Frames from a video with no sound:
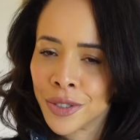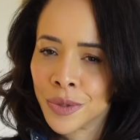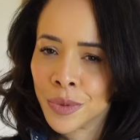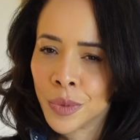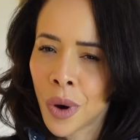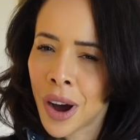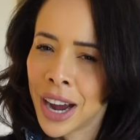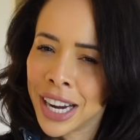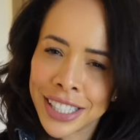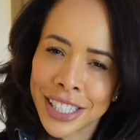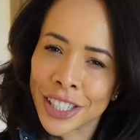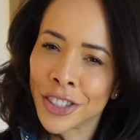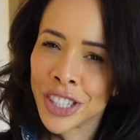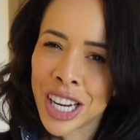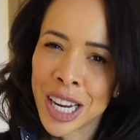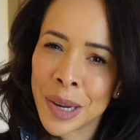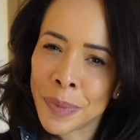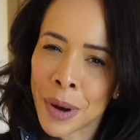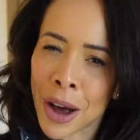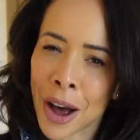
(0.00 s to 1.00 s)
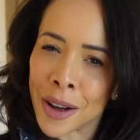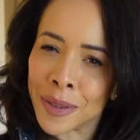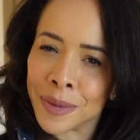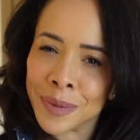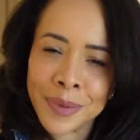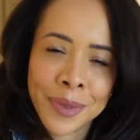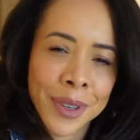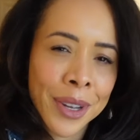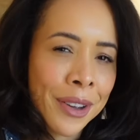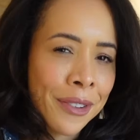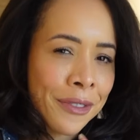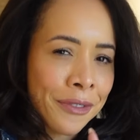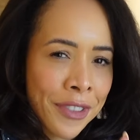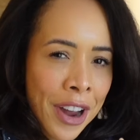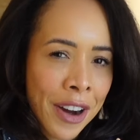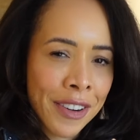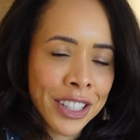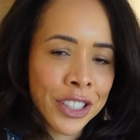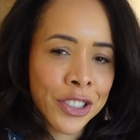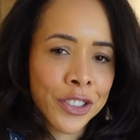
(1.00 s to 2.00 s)
Why is it cheaper?
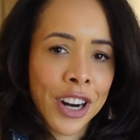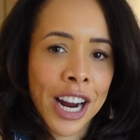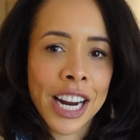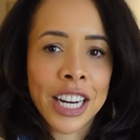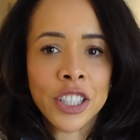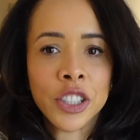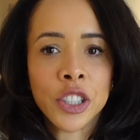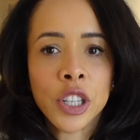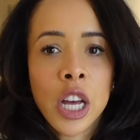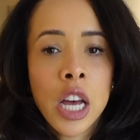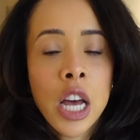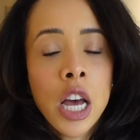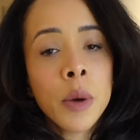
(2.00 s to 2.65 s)
Very strange.